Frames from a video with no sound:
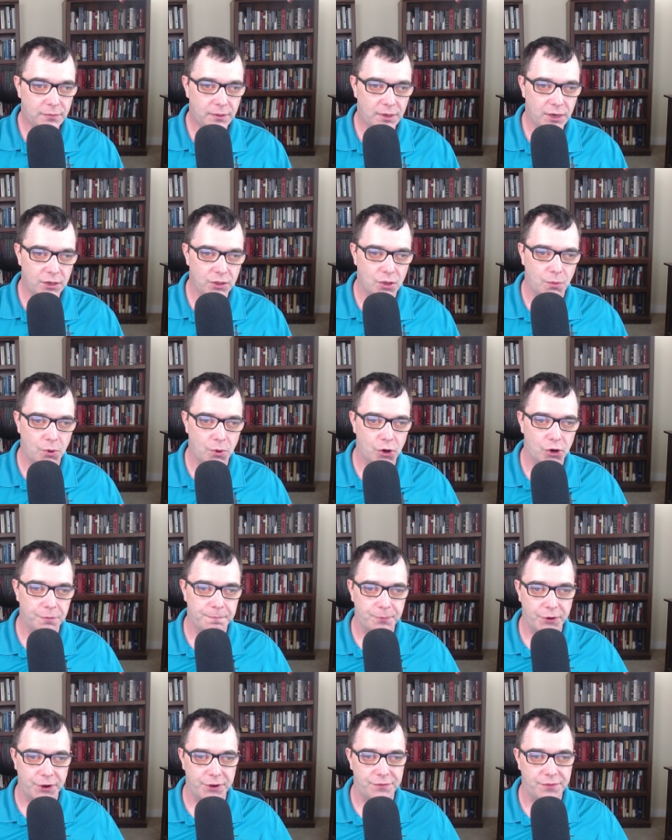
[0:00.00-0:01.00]
The word
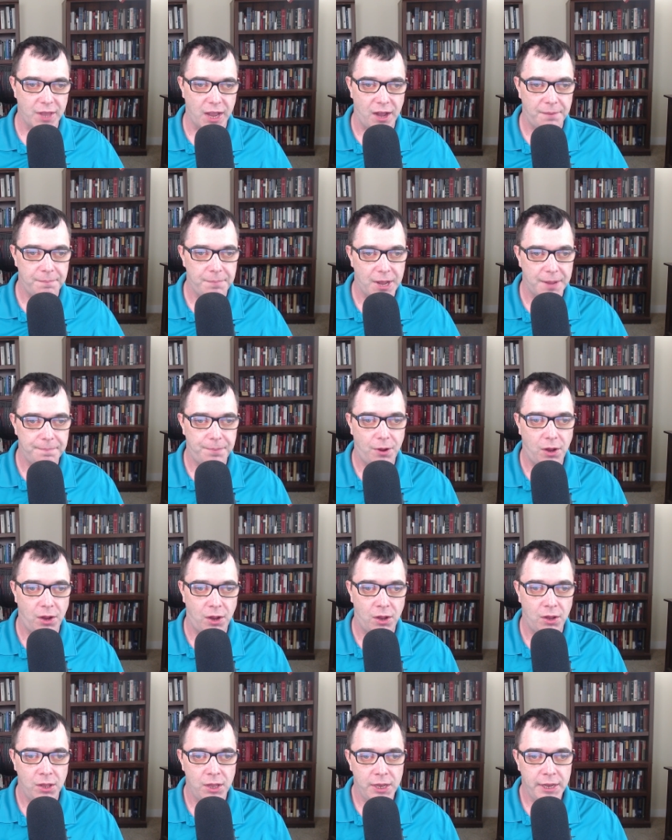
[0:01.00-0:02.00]
breathed out by
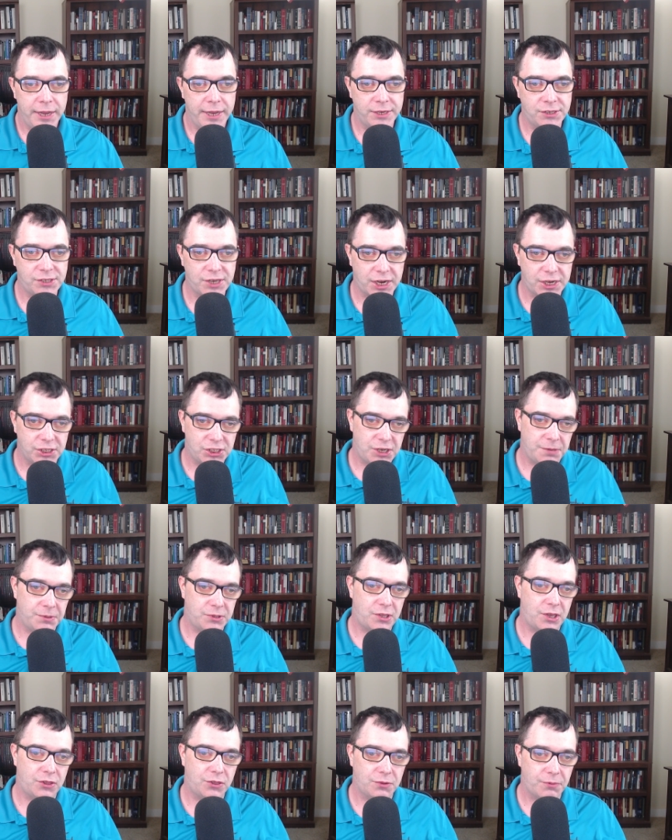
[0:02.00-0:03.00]
Paul in Second
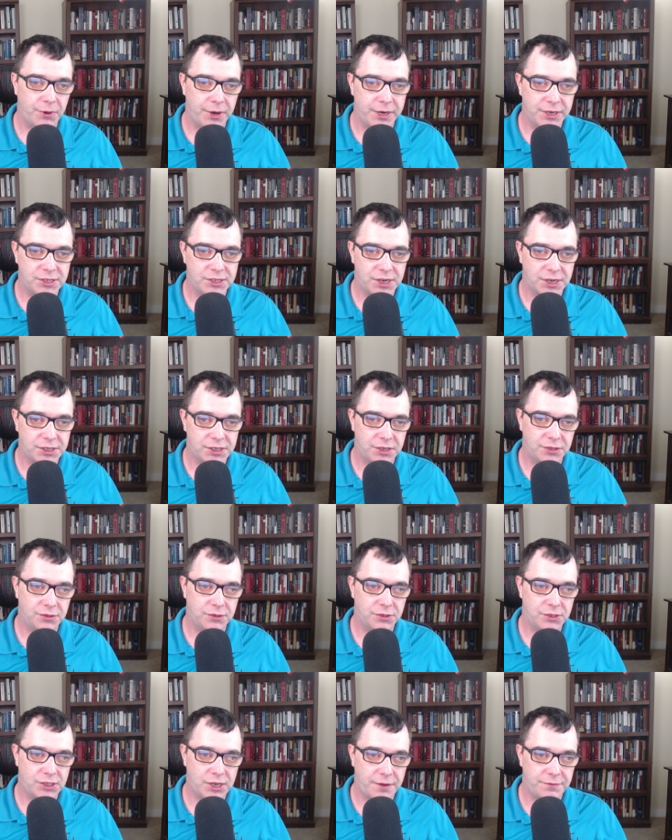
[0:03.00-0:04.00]
Timothy three sixteen
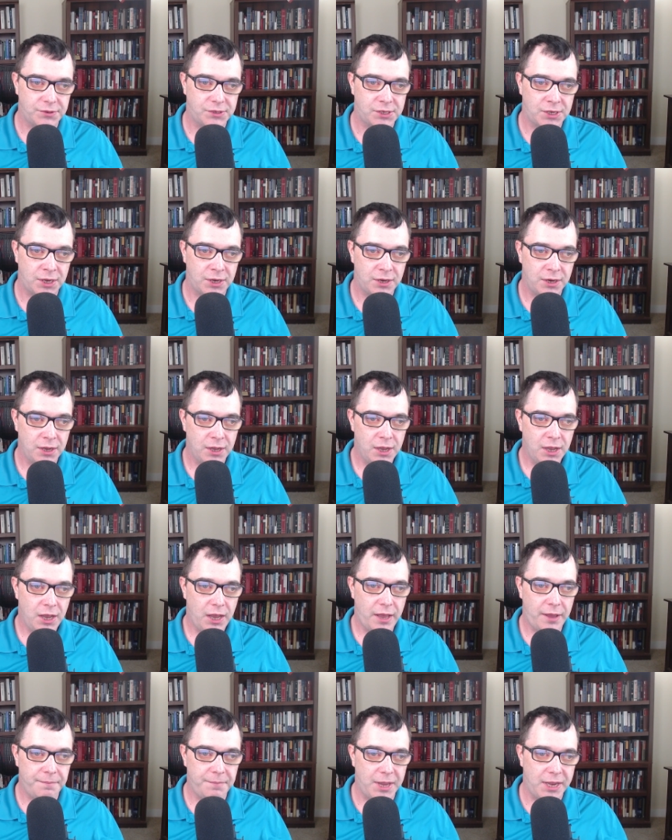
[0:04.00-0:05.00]
through seventeen.
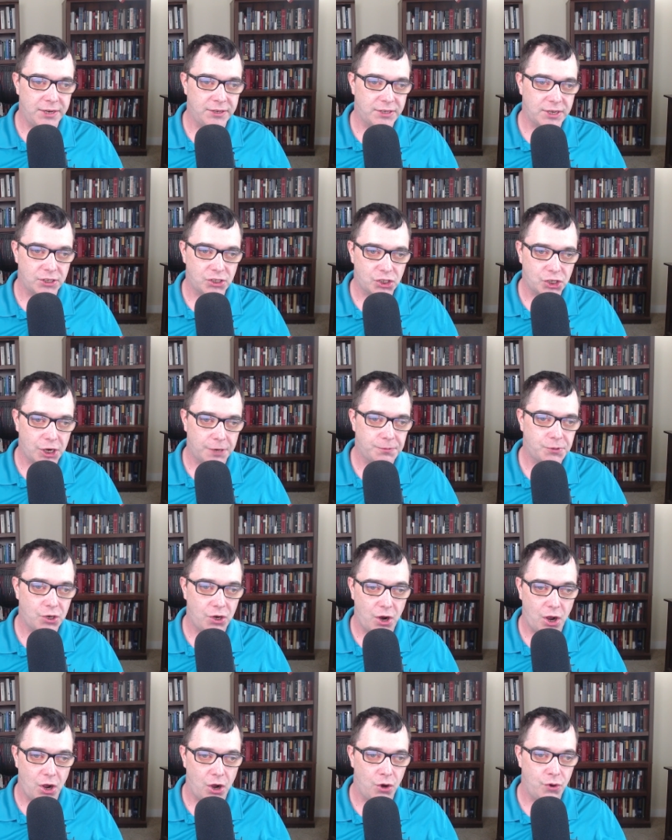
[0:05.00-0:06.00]
It means that
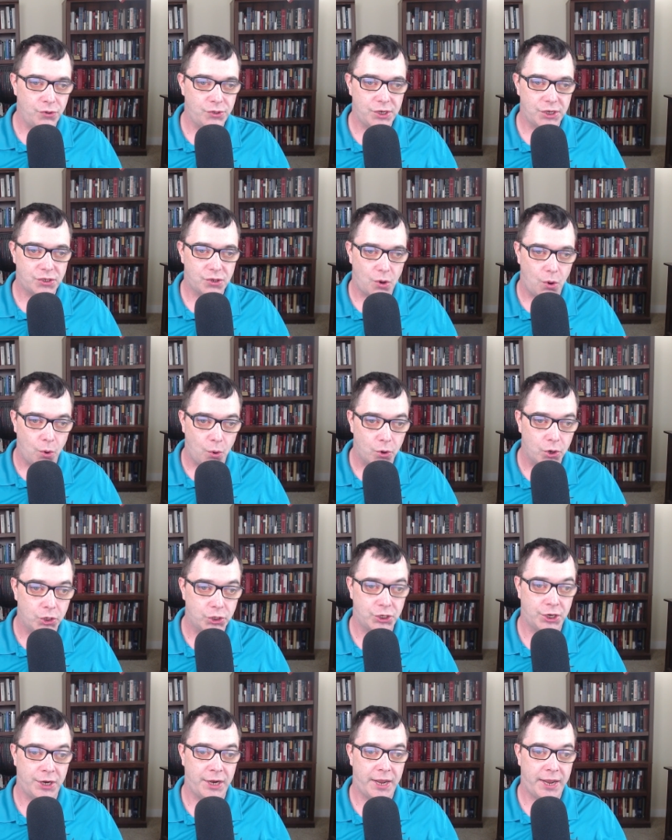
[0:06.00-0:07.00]
Scripture owes its
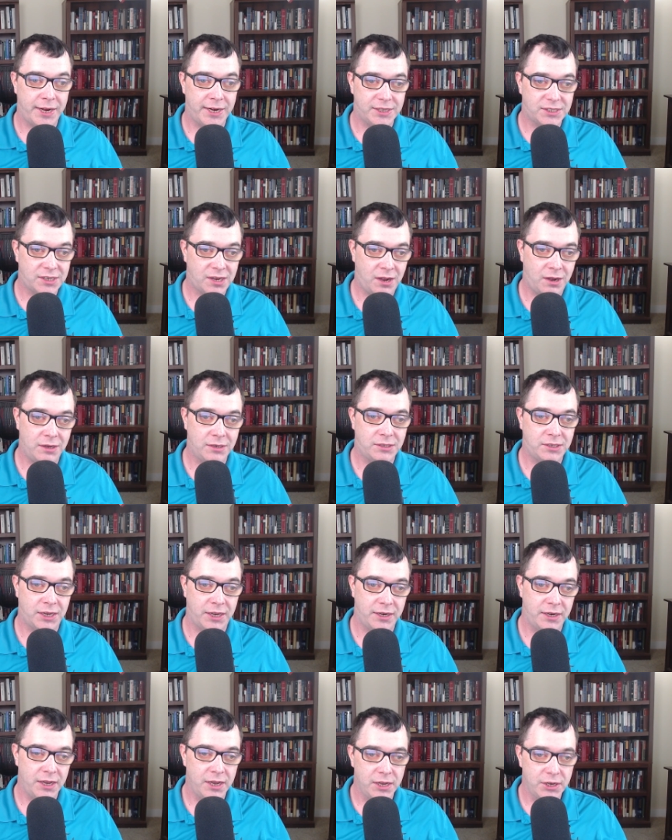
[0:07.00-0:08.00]
origin and its
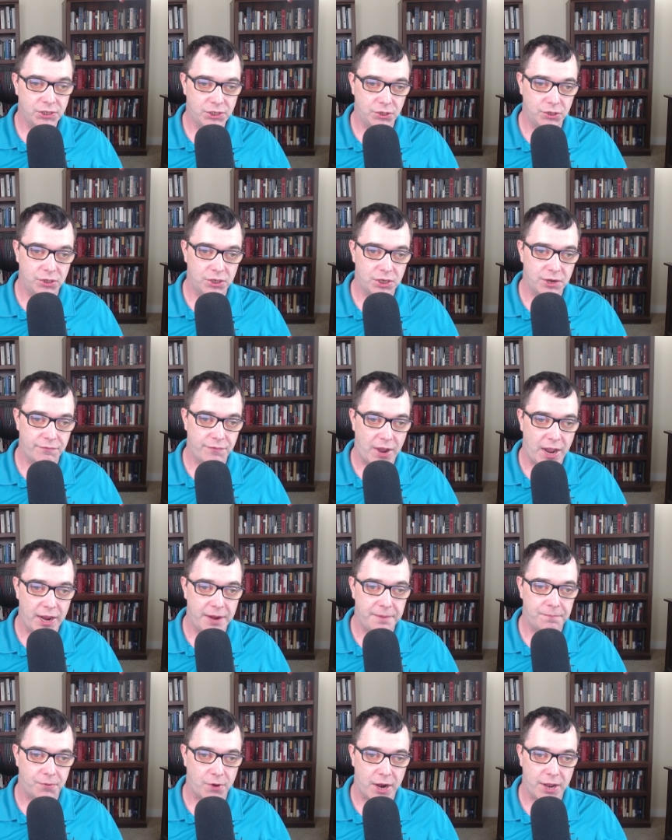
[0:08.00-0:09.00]
content to the
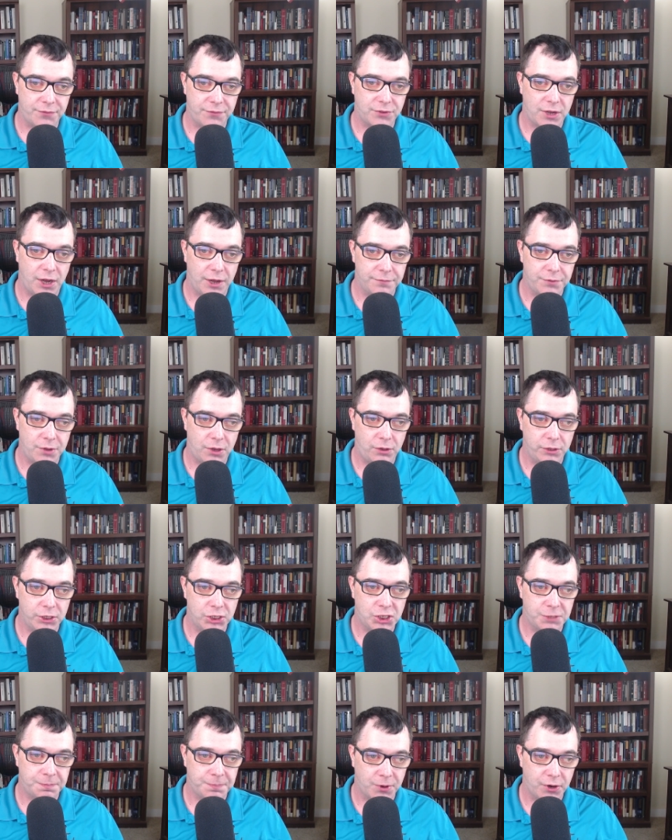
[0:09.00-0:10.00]
divine breath of the Holy
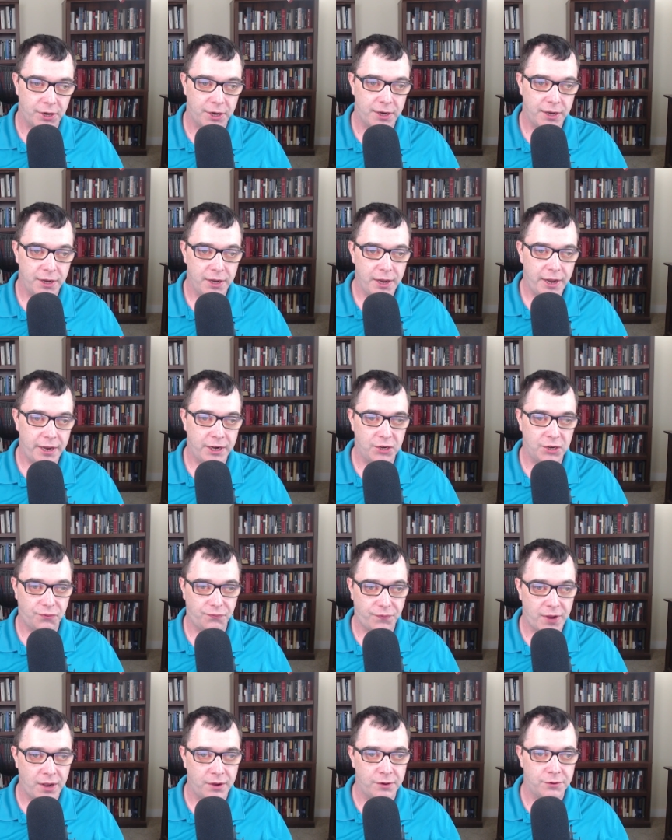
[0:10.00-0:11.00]
Spirit and is
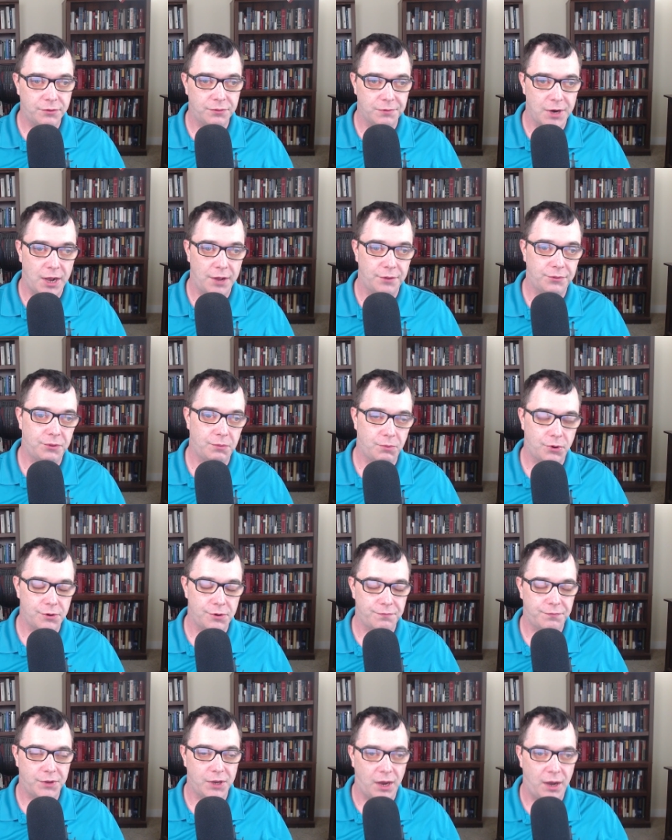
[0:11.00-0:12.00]
found throughout the Word
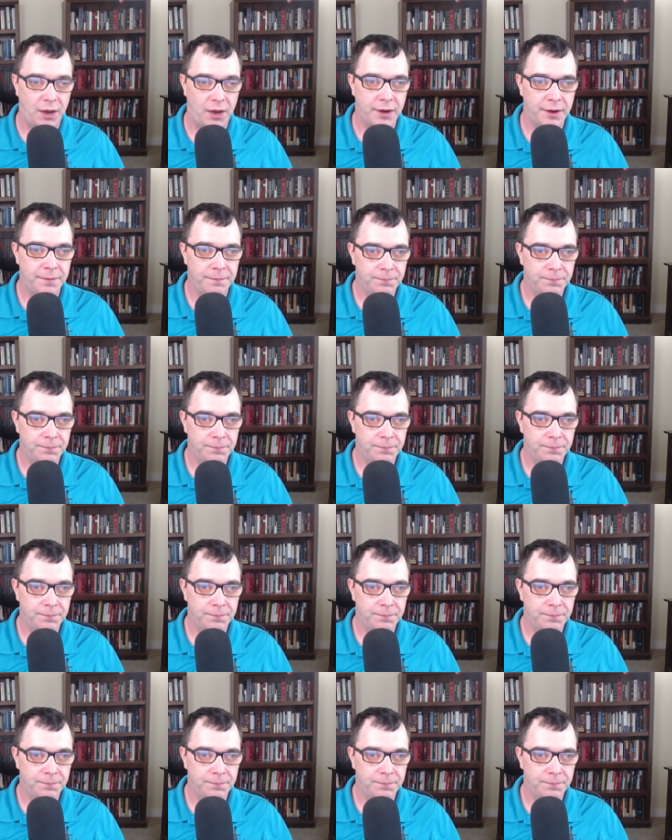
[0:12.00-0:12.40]
of God.